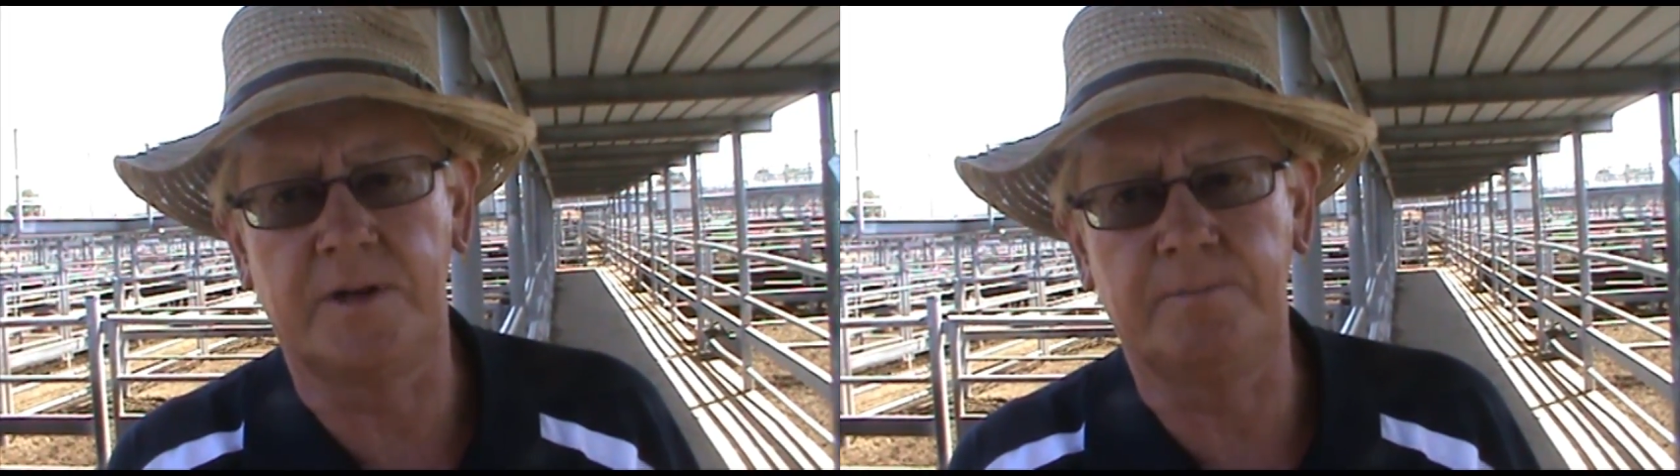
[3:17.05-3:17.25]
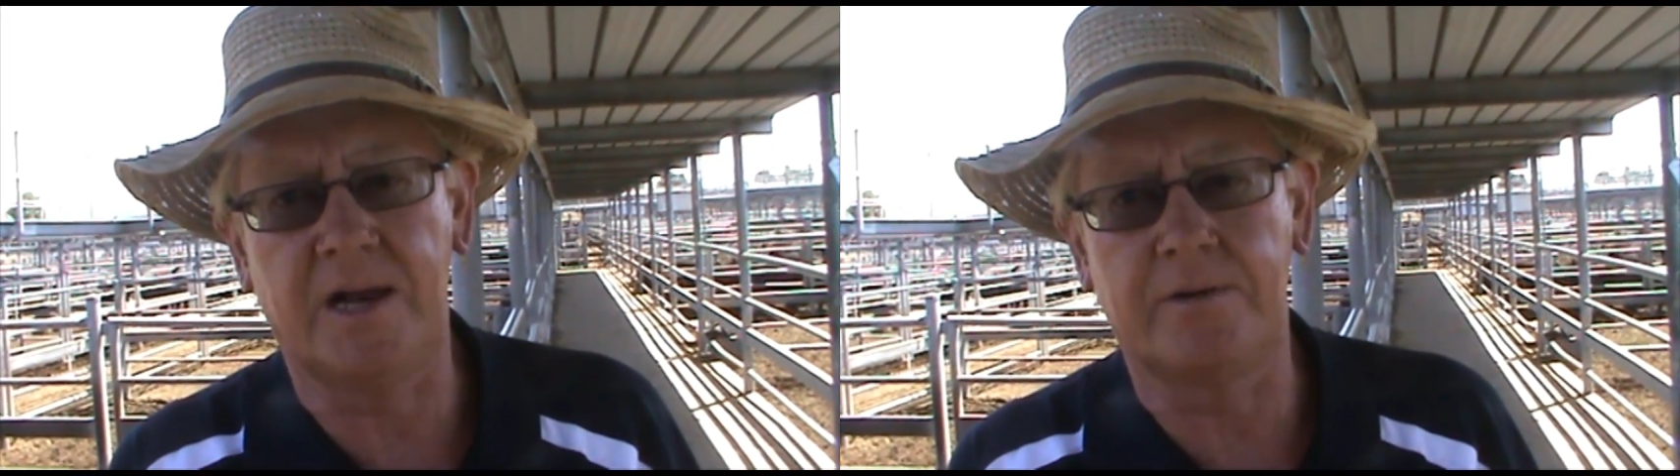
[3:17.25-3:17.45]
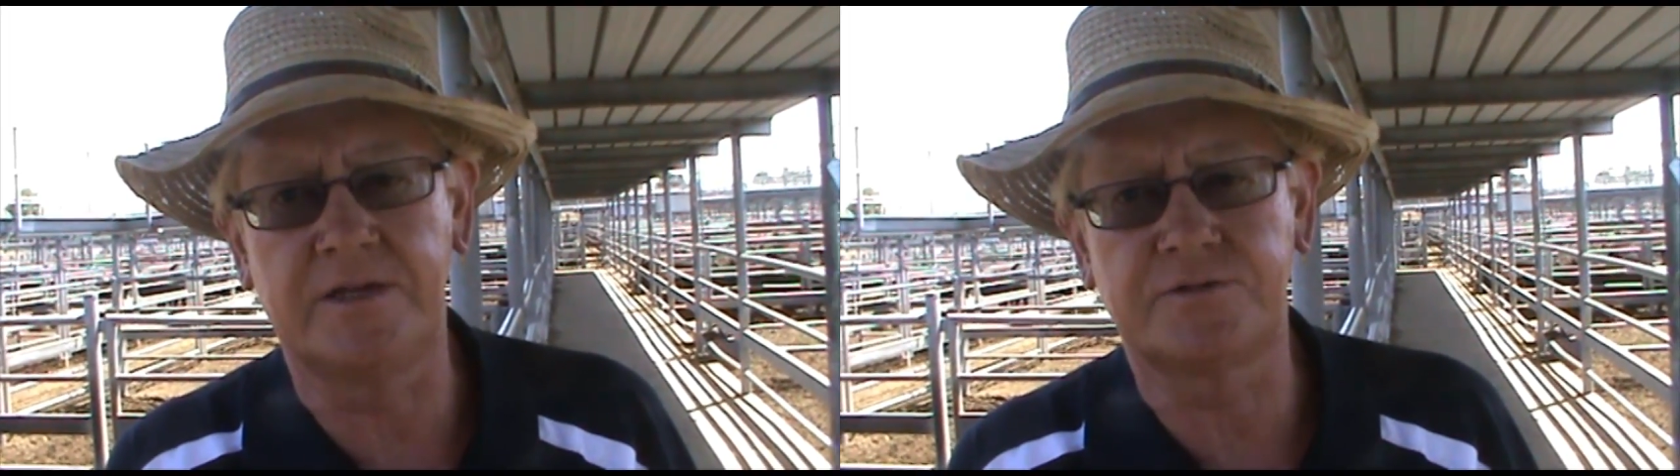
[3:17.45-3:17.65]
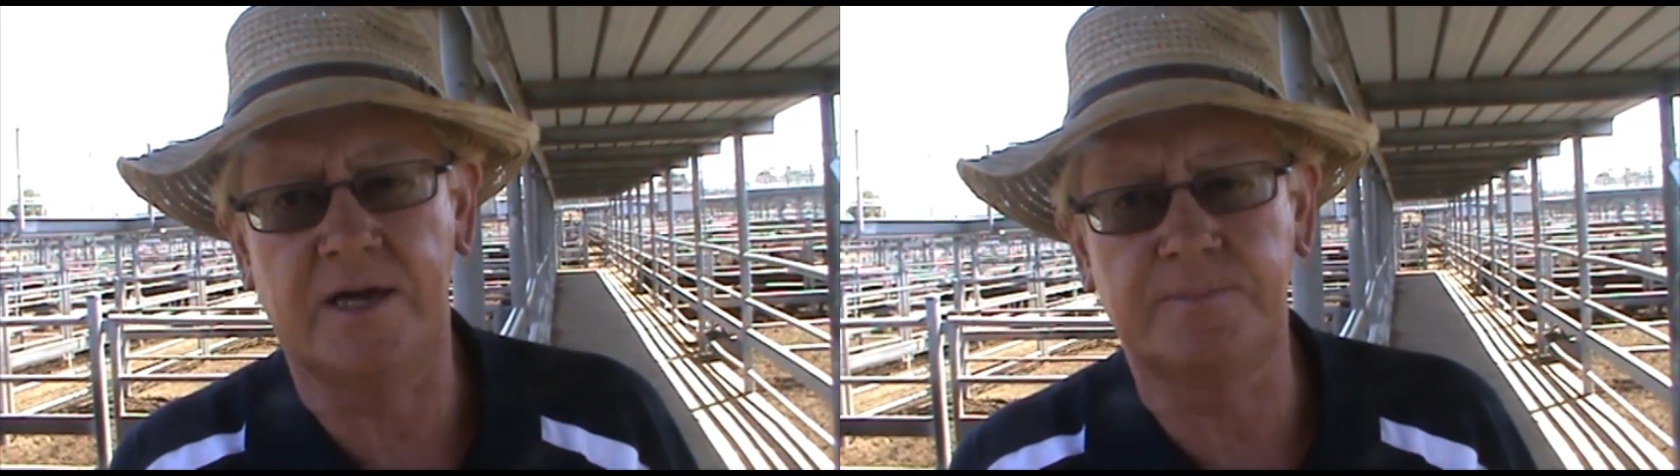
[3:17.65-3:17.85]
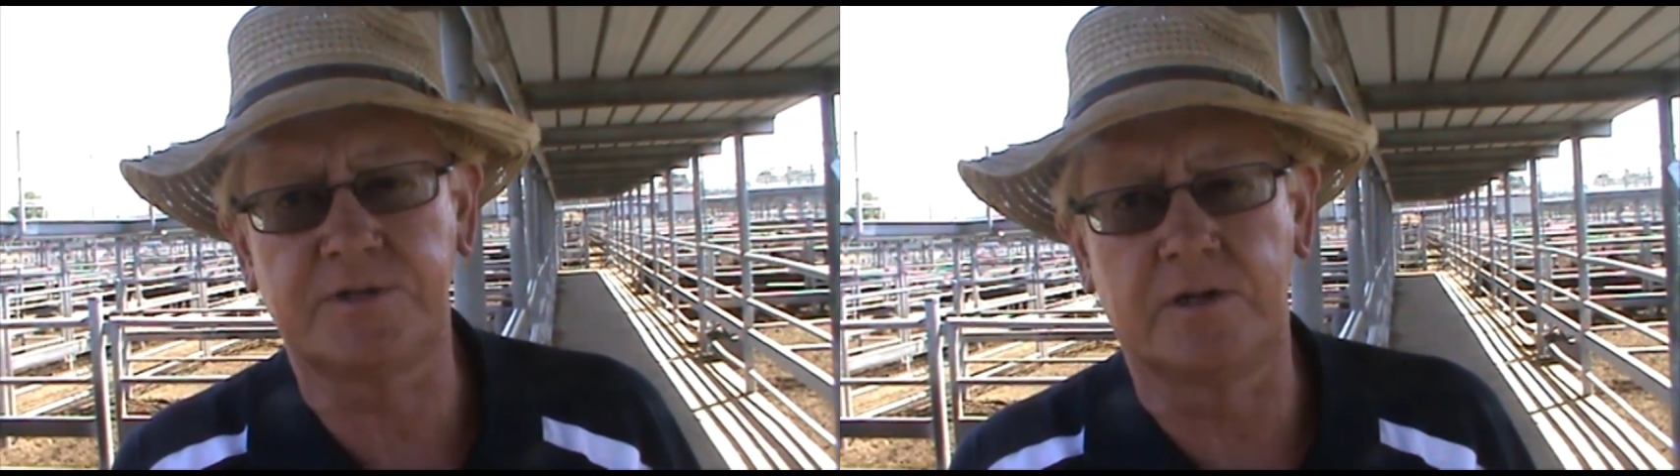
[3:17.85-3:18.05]
And Ballarat is
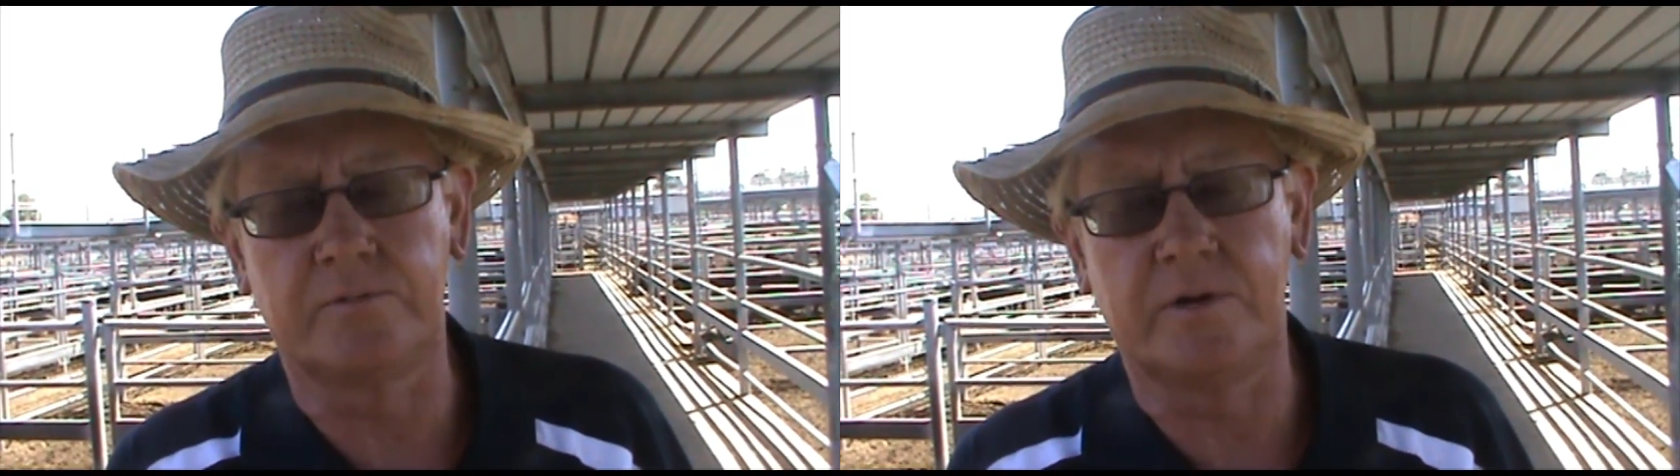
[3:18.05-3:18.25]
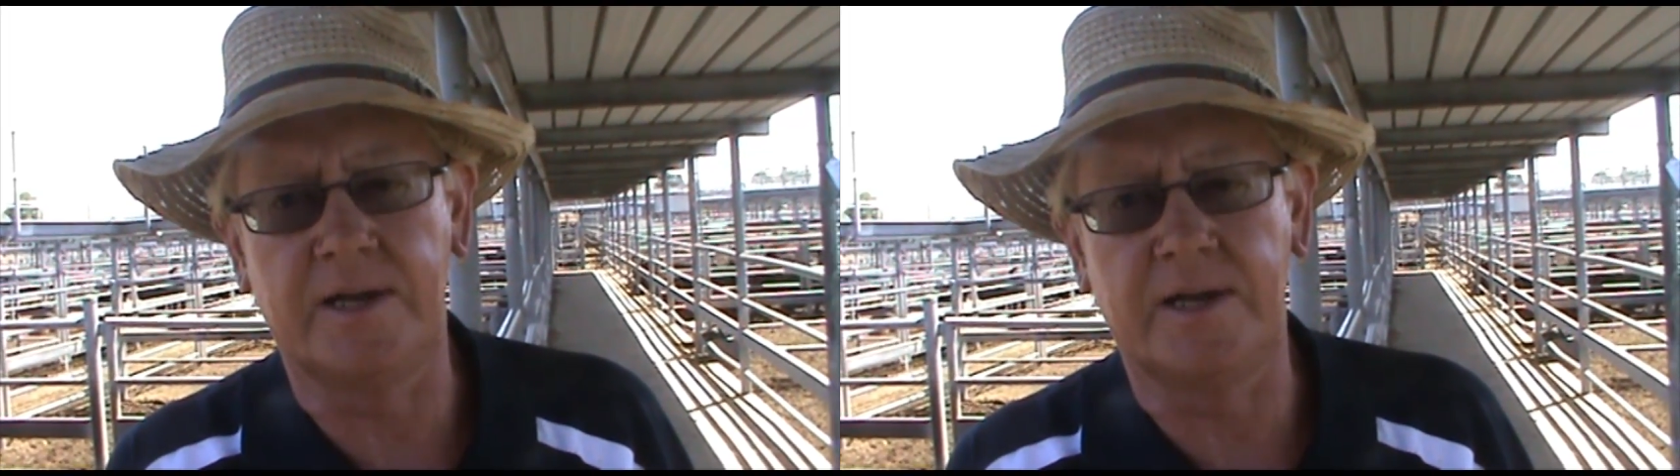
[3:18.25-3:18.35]
absolutely